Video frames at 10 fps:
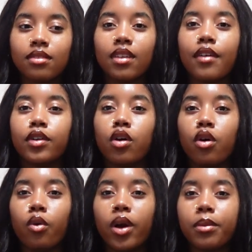having your
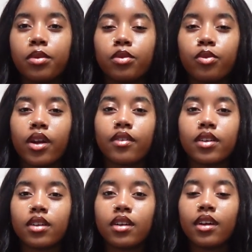own whip,
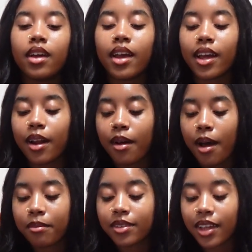whatever. And
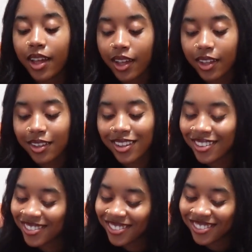I'm saying,
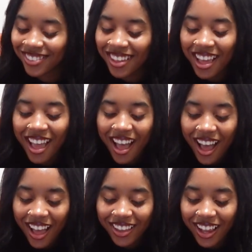
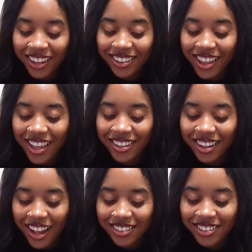
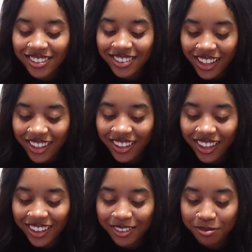I just said, like,